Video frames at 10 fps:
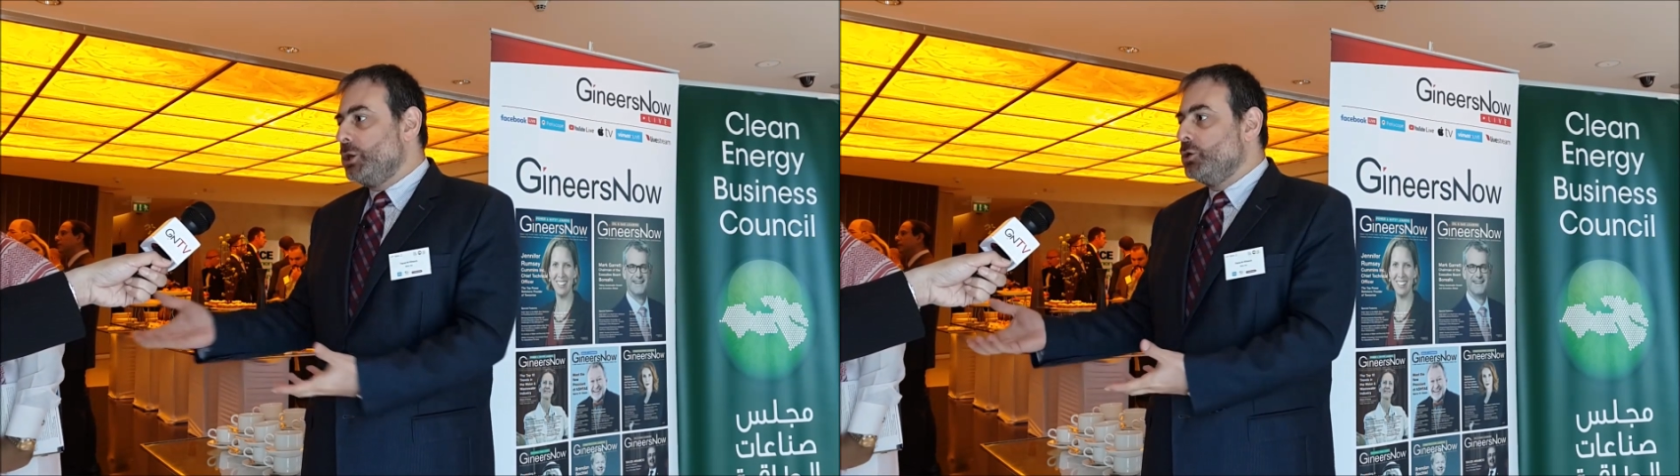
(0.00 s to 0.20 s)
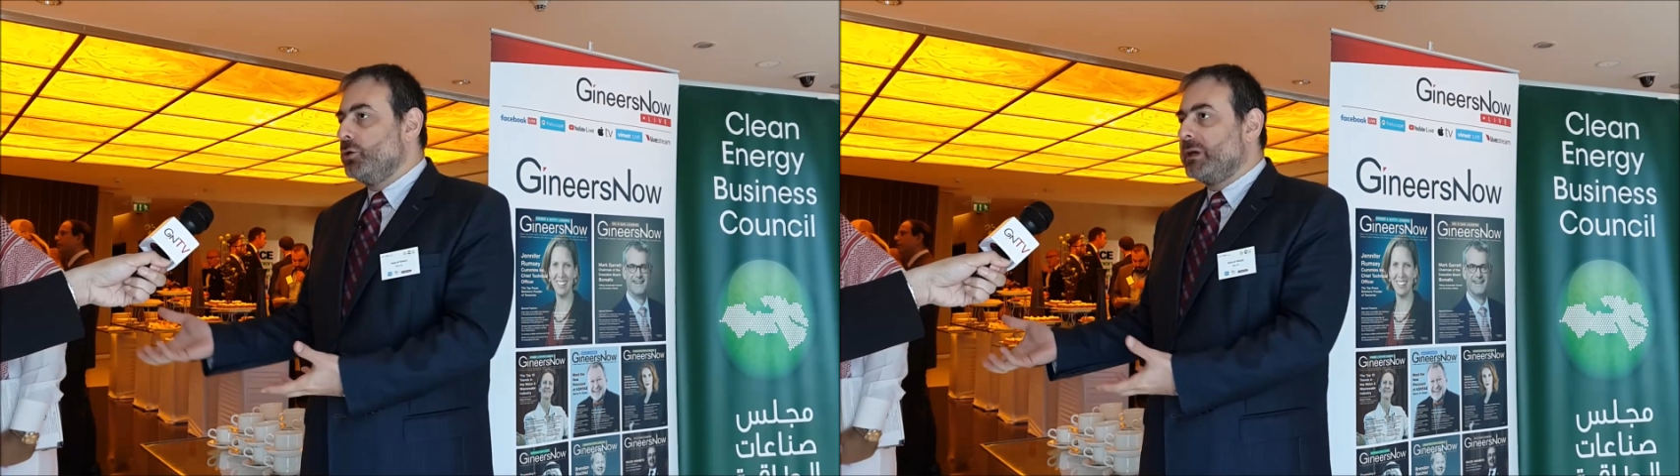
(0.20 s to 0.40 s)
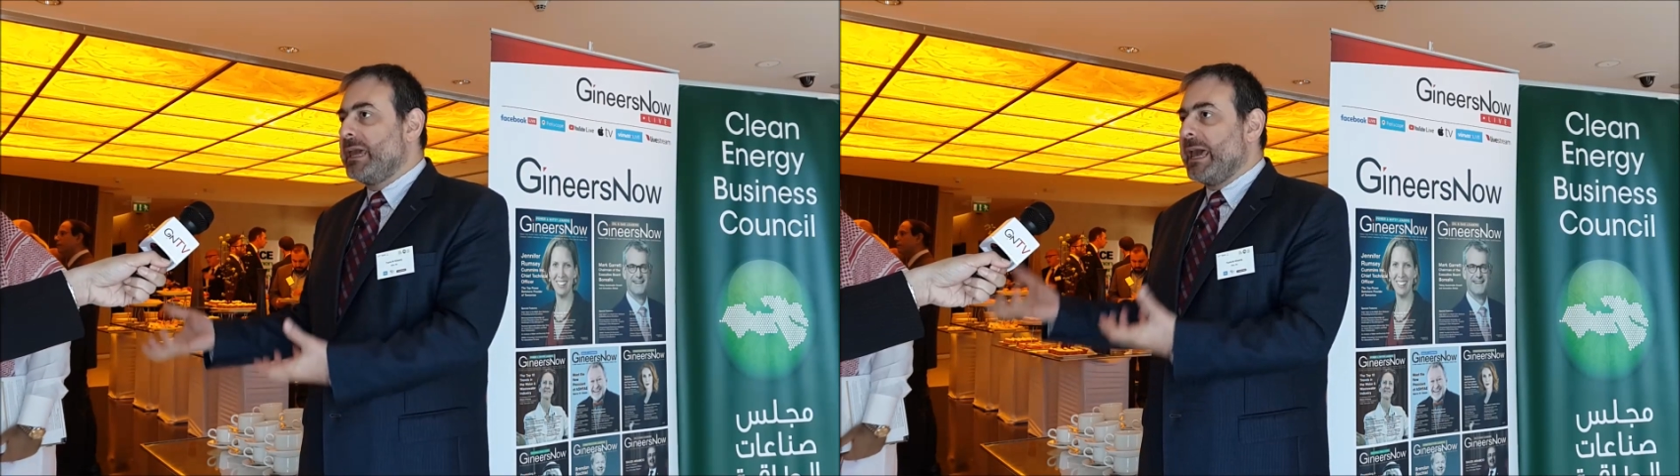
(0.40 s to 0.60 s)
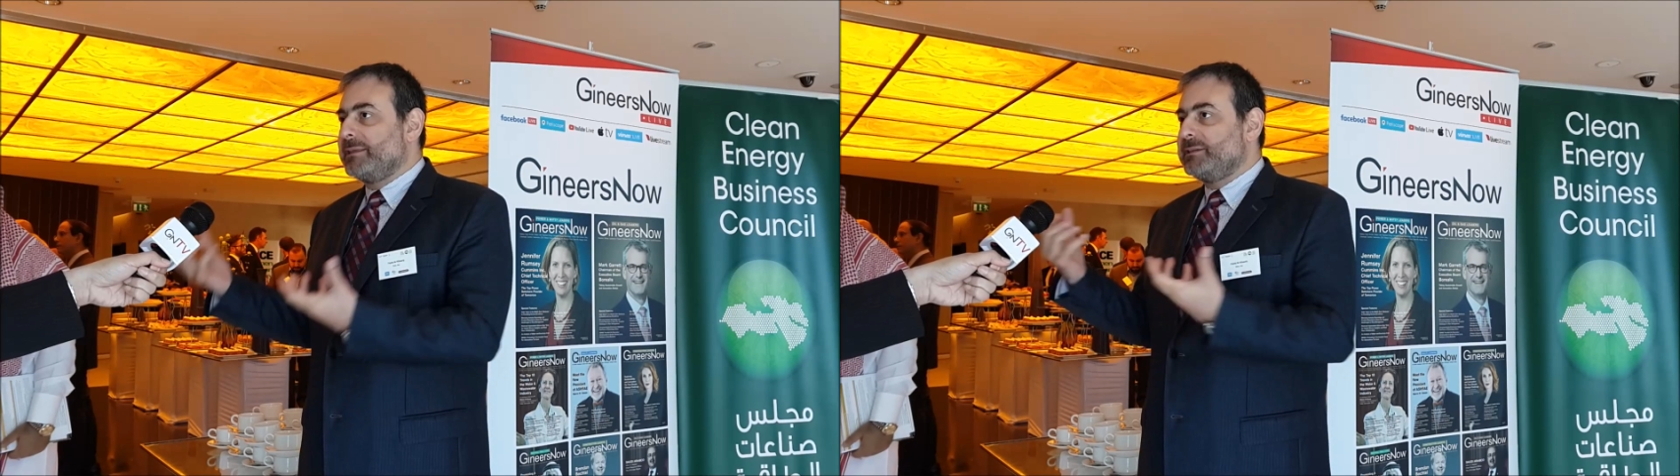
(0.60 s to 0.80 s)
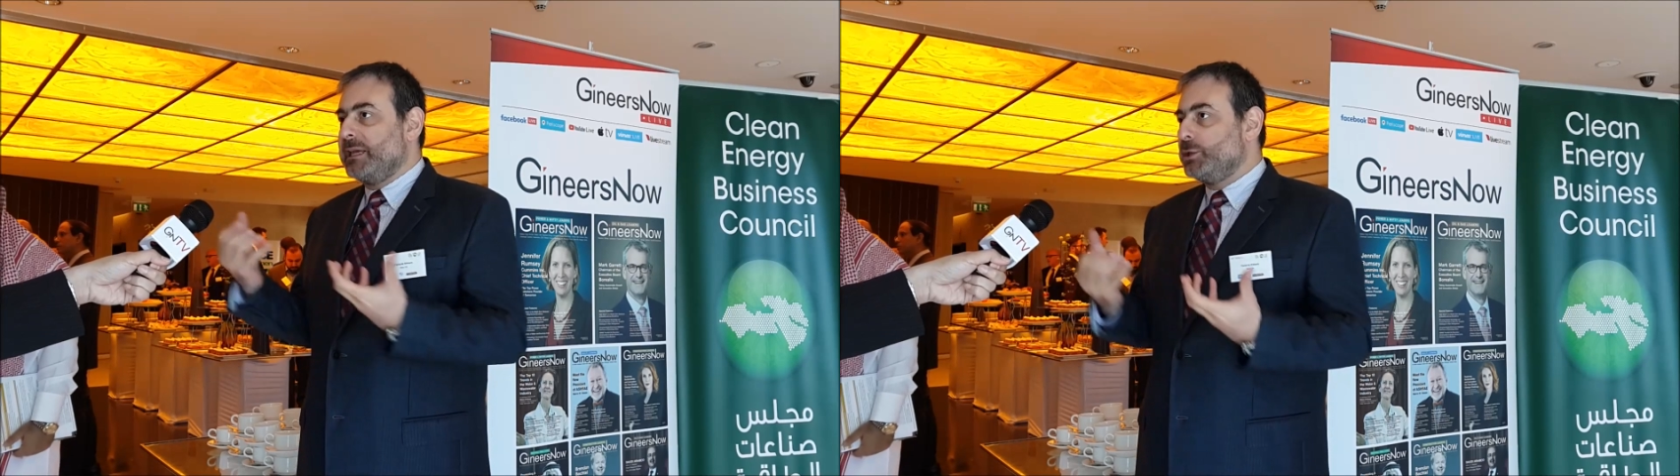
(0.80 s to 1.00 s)
you
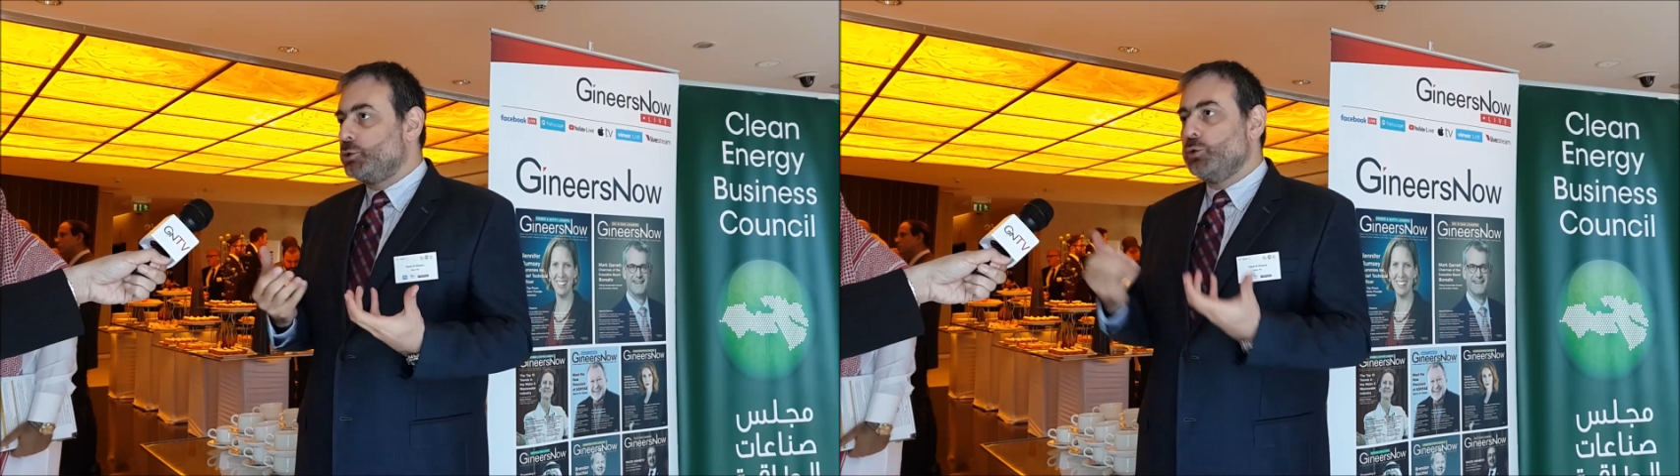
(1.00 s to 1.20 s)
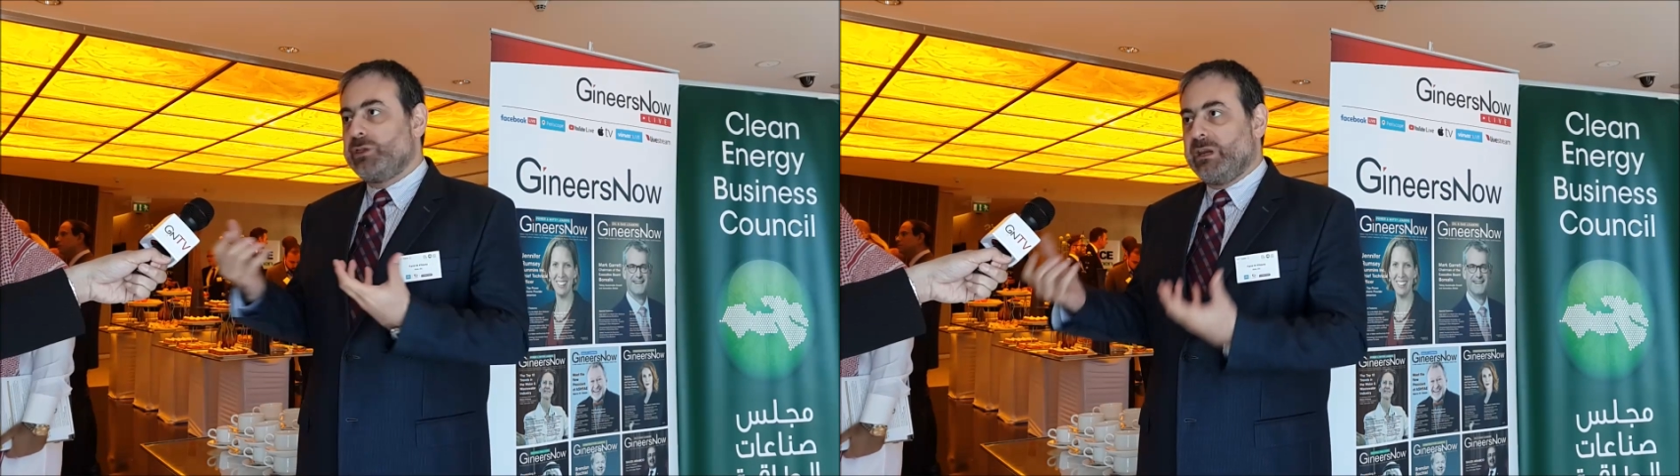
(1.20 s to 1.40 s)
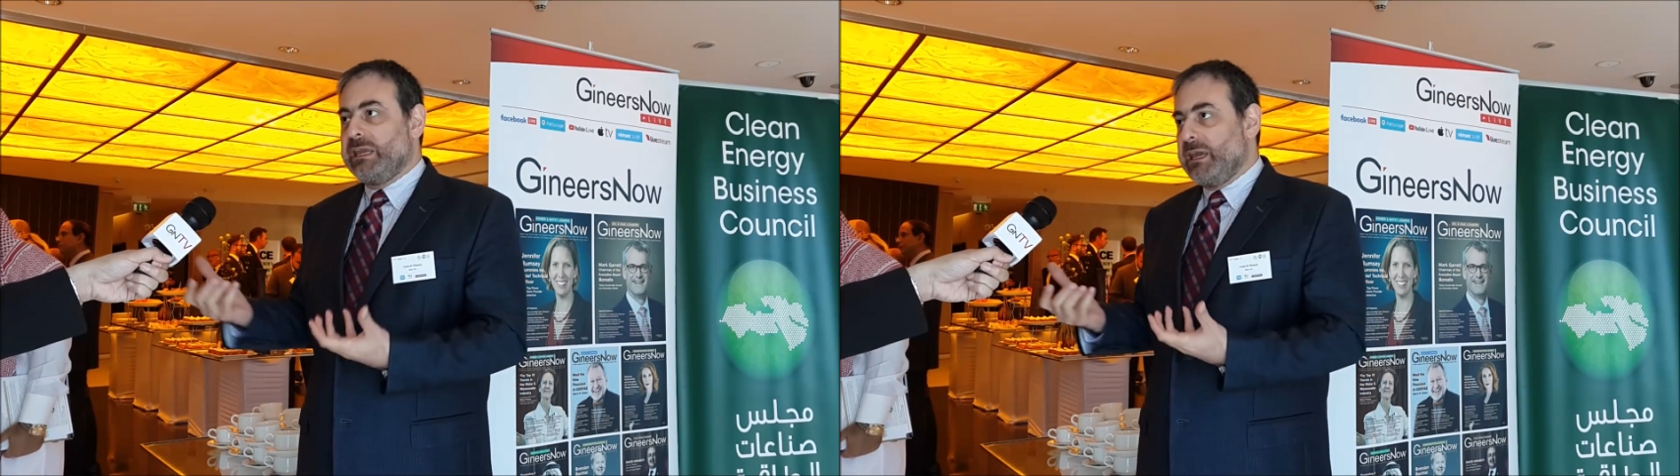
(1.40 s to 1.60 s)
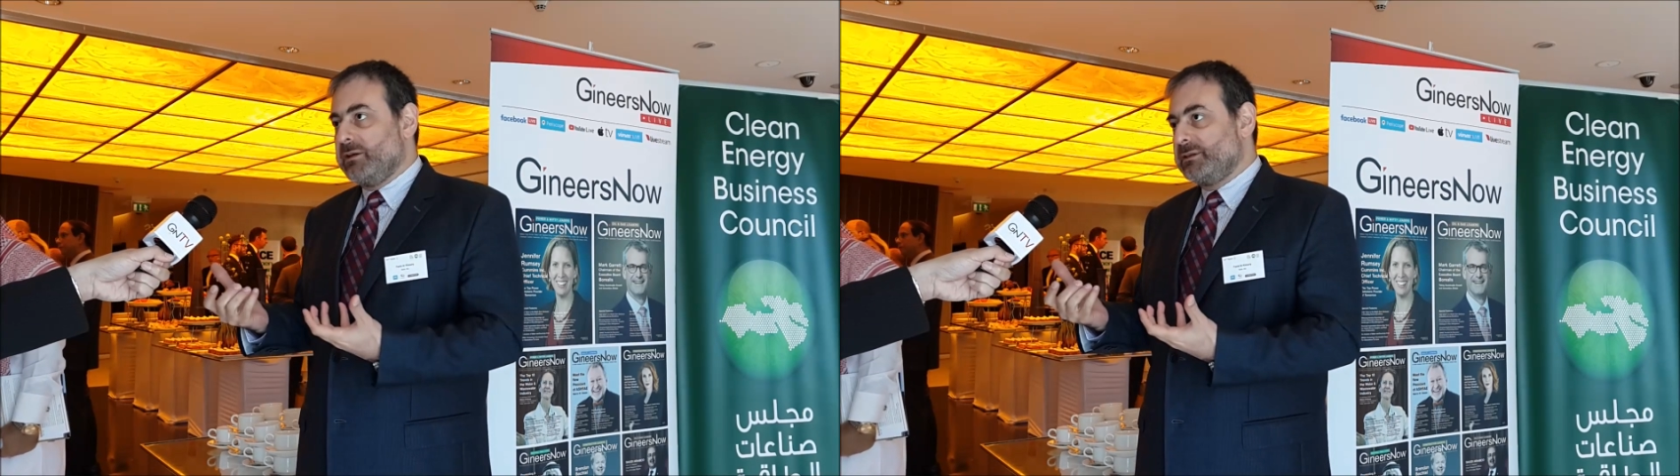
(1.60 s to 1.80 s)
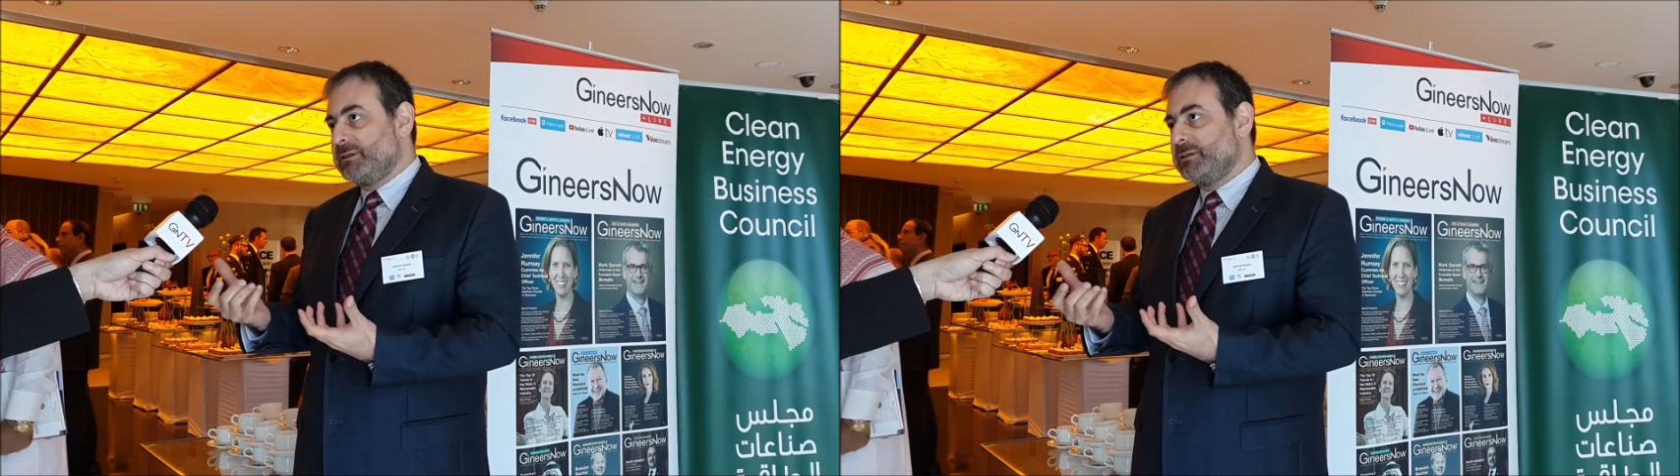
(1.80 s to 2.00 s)
get in 2-3
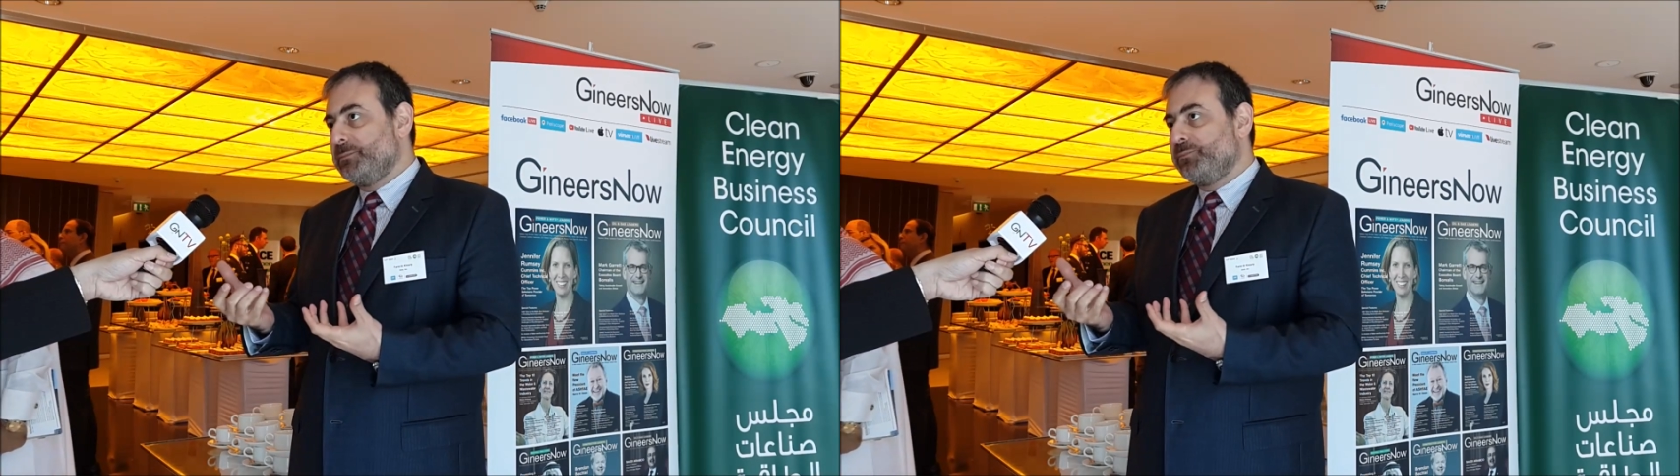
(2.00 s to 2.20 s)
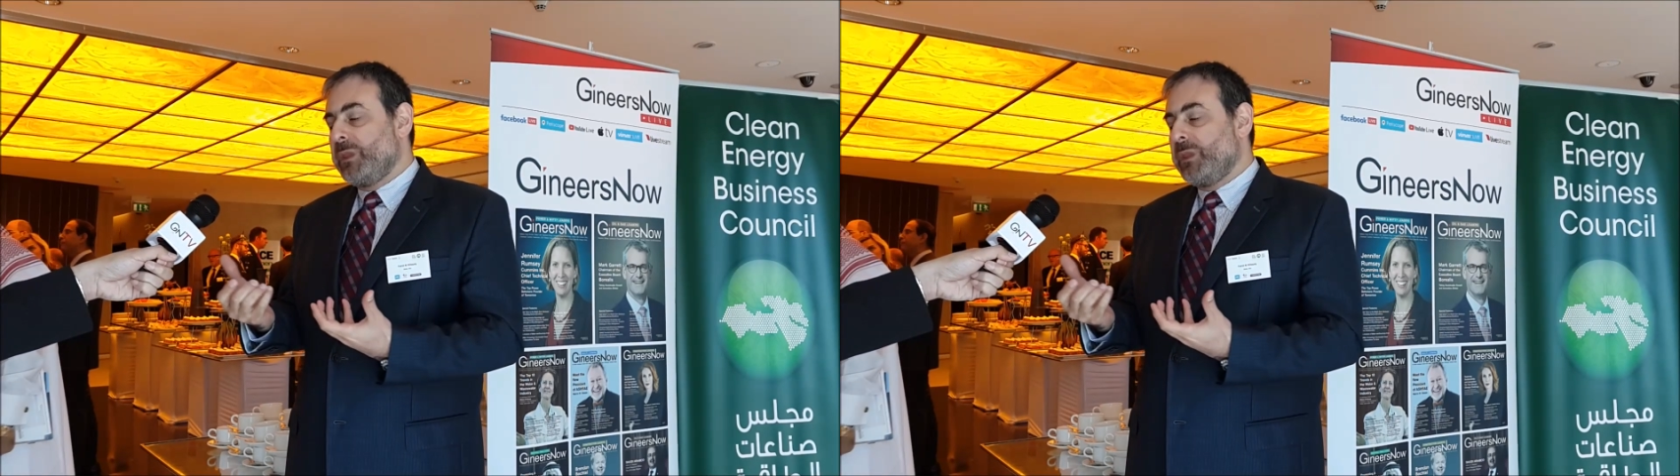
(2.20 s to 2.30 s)
years.